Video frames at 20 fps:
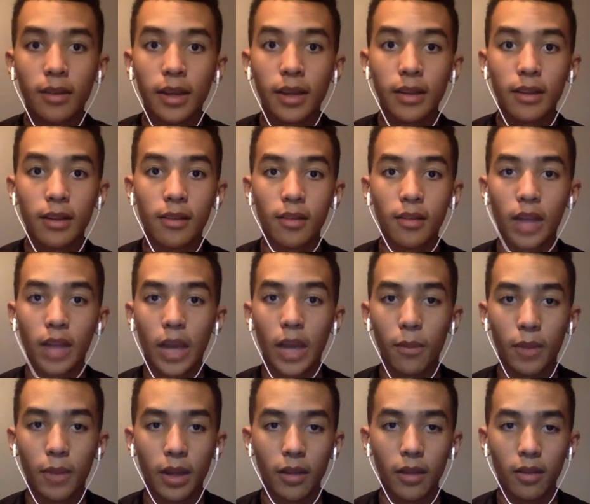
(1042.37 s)
this game,
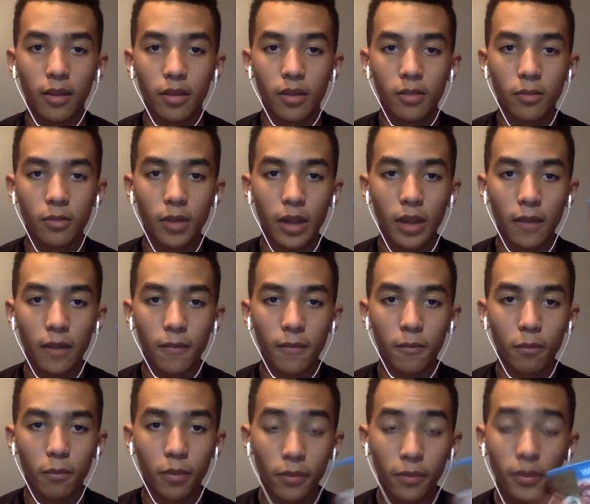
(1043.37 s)
and
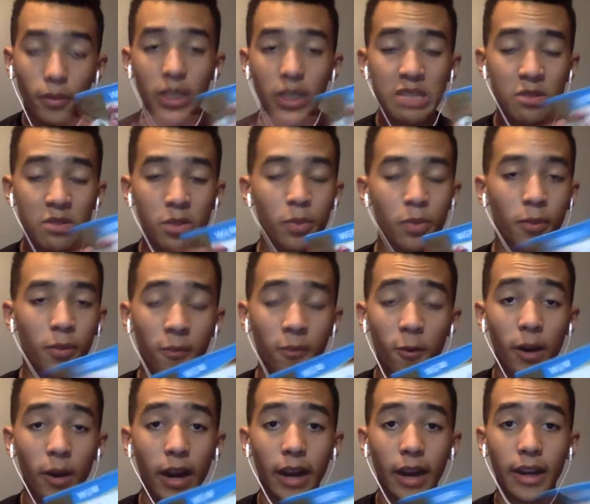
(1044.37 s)
this was
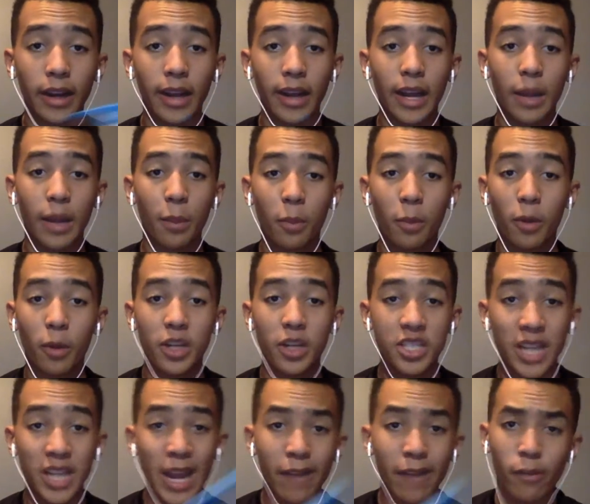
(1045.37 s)
before I had it, and I've been
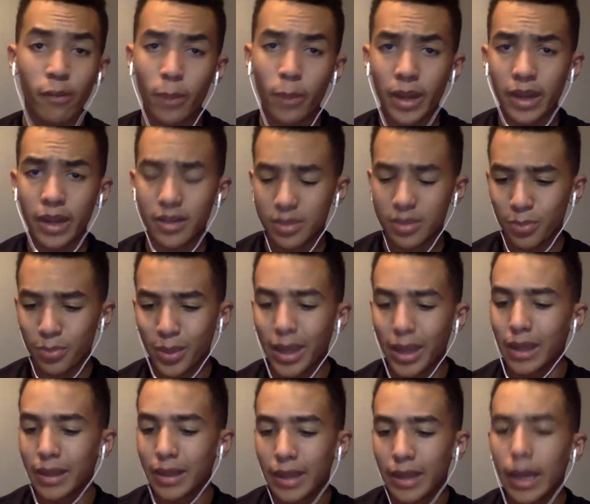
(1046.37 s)
watching everybody else
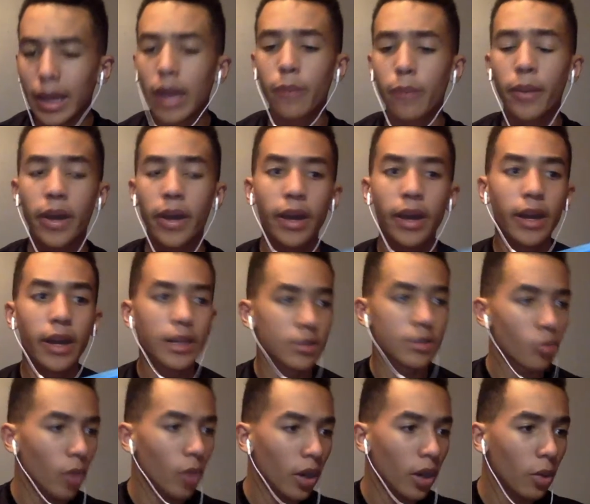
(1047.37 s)
play the game as
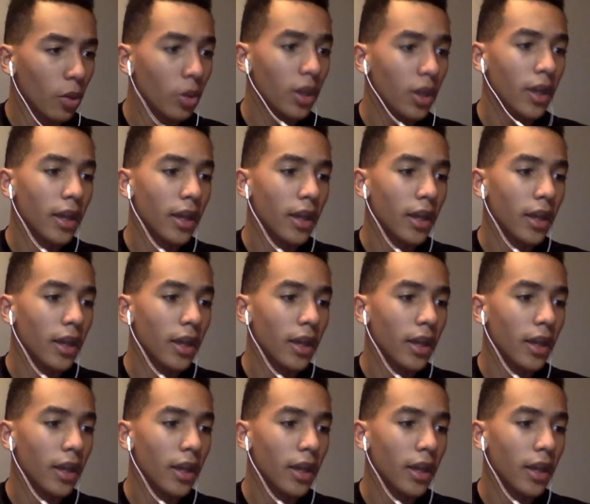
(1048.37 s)
well,